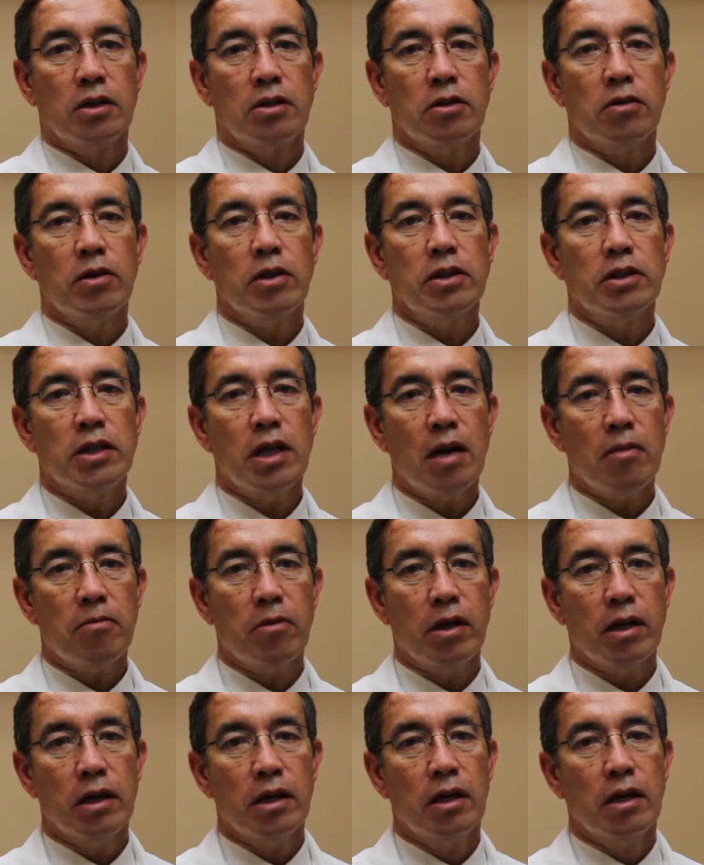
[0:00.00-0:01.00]
So in
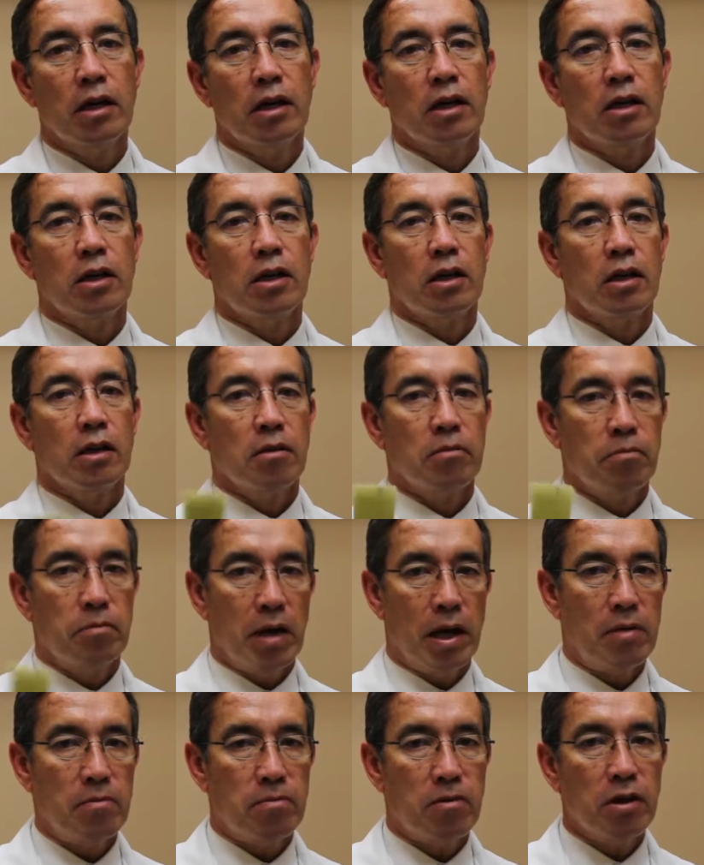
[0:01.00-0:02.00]
summary,
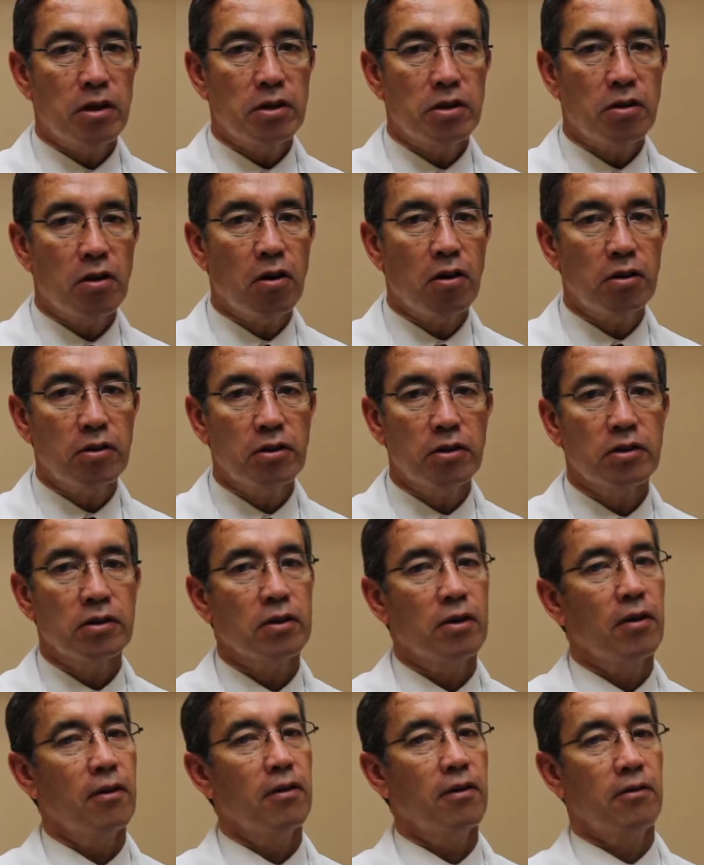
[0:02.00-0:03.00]
paintbrush shoulder,
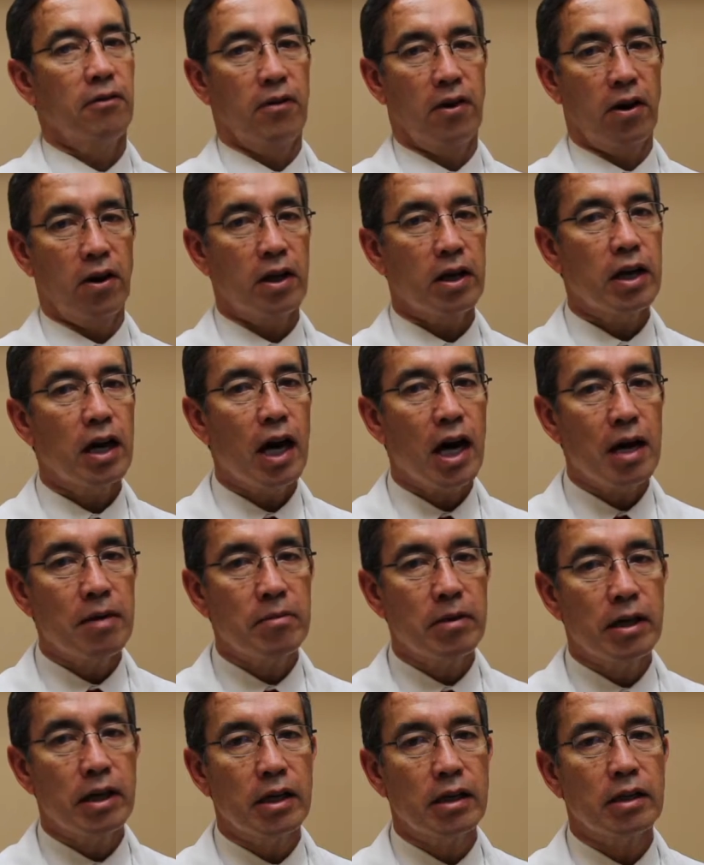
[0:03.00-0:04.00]
very
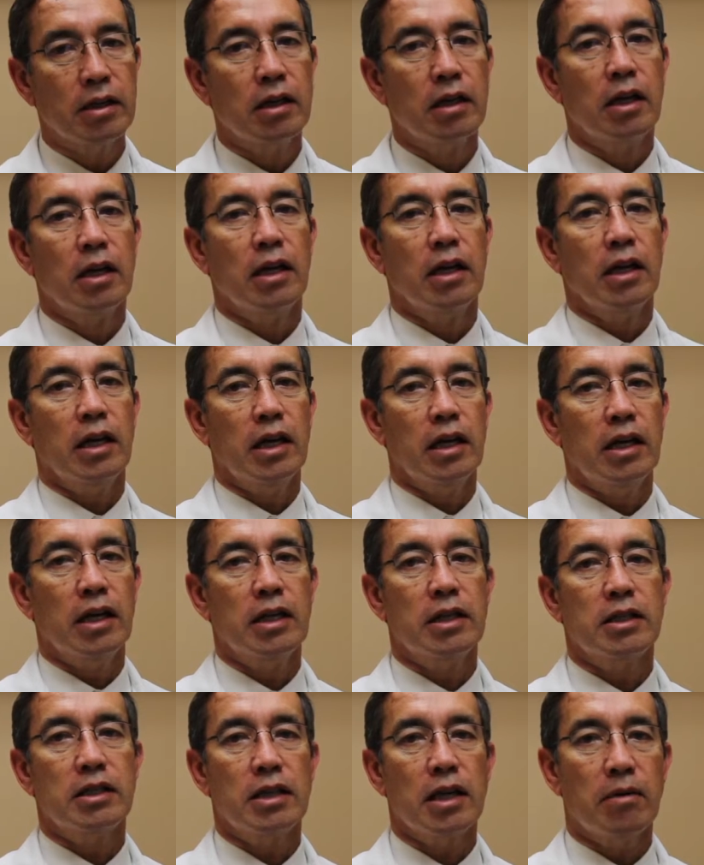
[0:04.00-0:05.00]
common. It
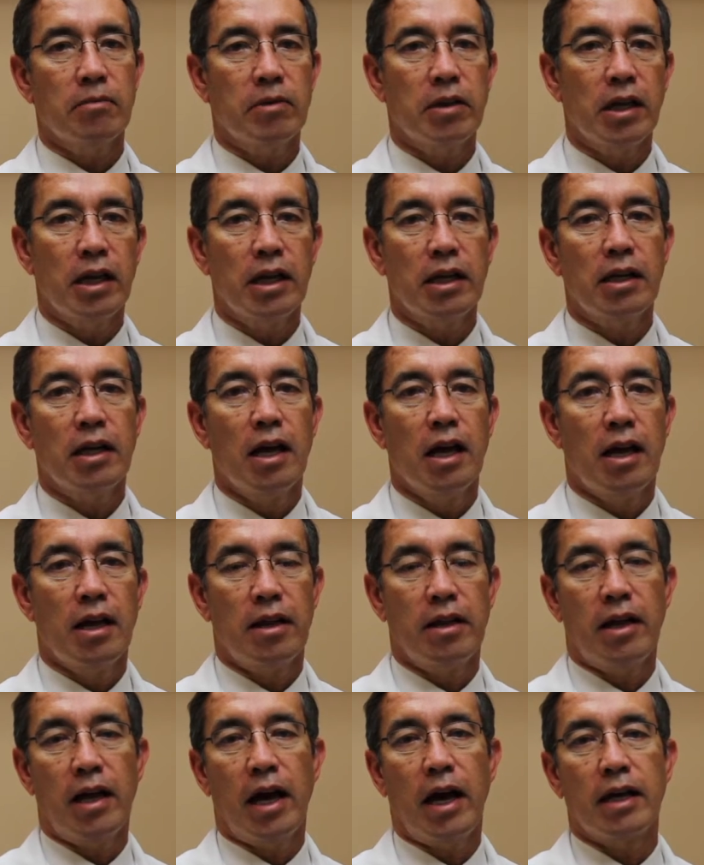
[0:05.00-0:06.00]
is something
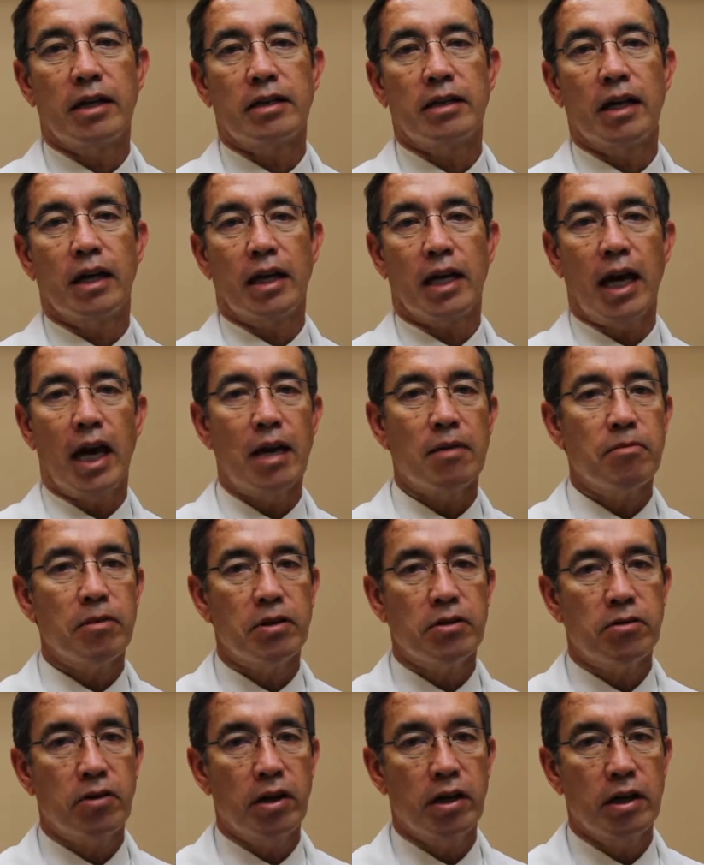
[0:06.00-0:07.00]
that can be
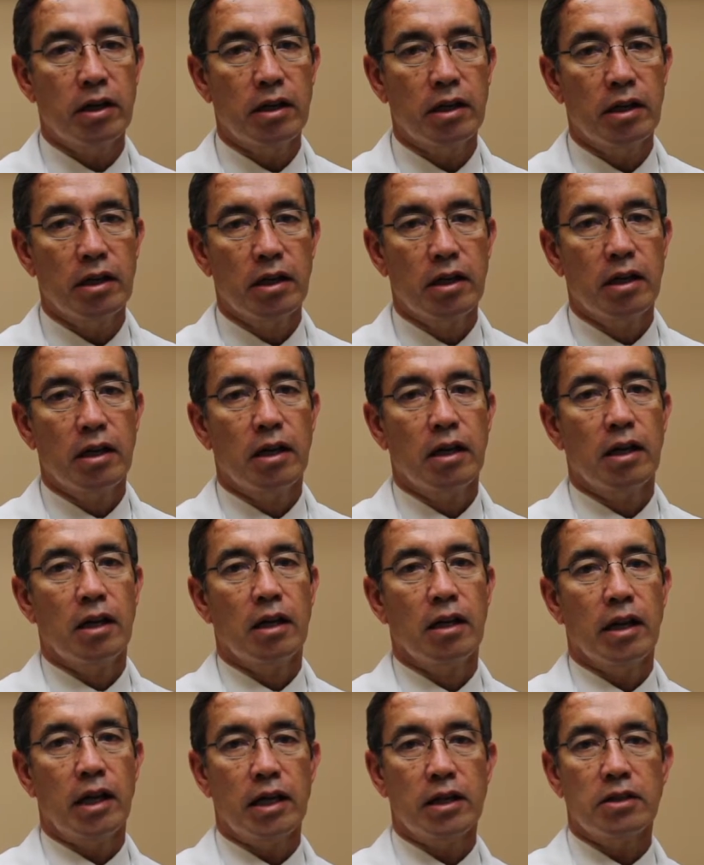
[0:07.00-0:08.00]
treated.
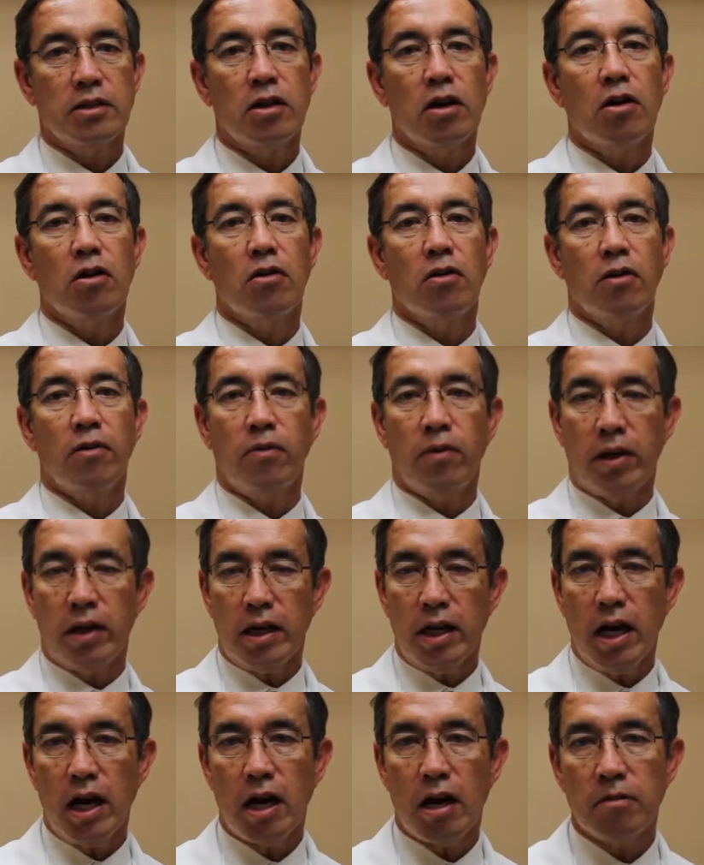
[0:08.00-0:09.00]
Let us know if we
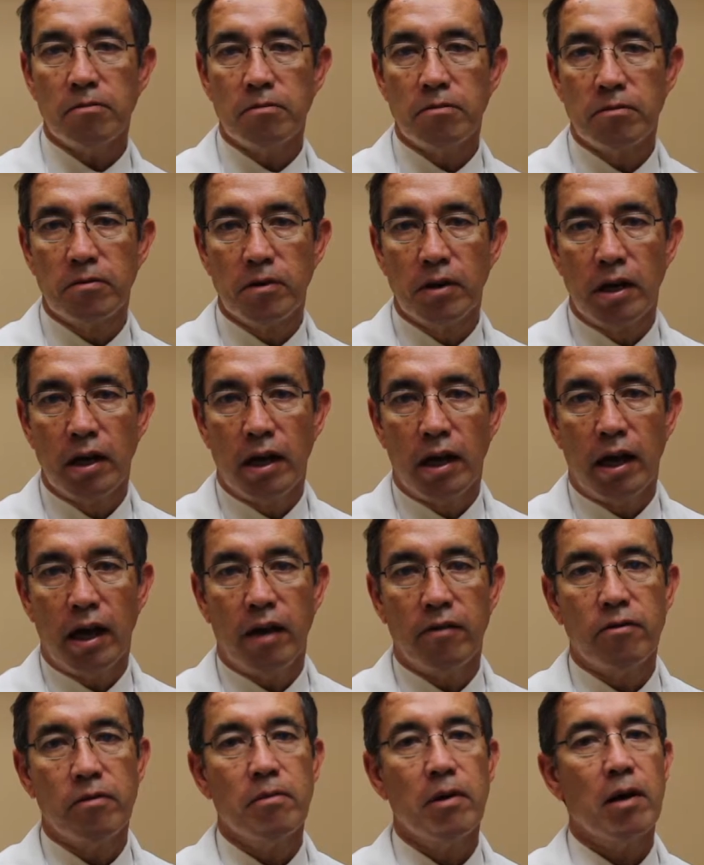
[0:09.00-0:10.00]
can help.
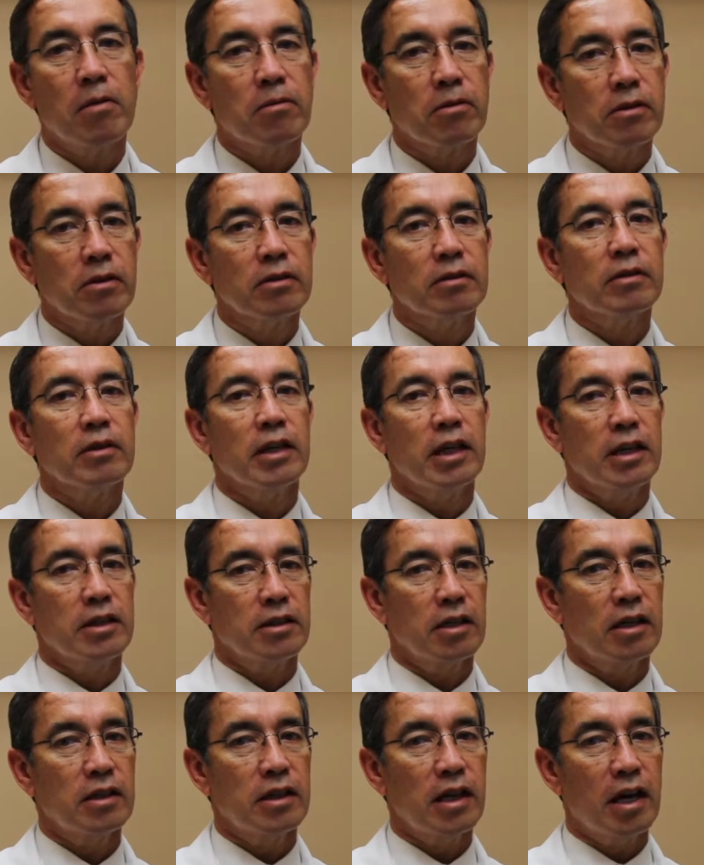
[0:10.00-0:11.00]
And remember,
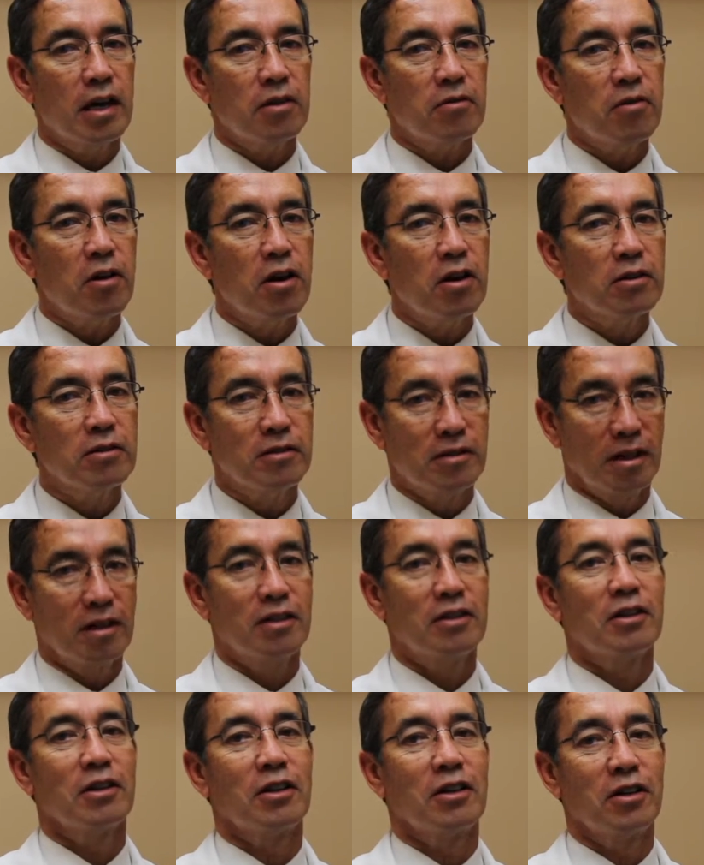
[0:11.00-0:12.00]
ease on down the road
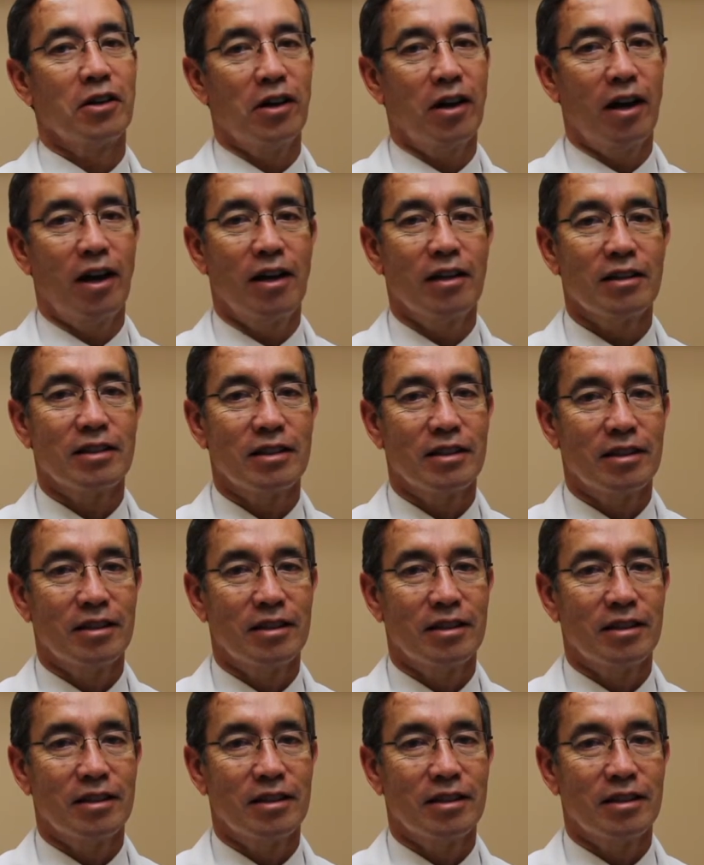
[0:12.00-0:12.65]
to good health.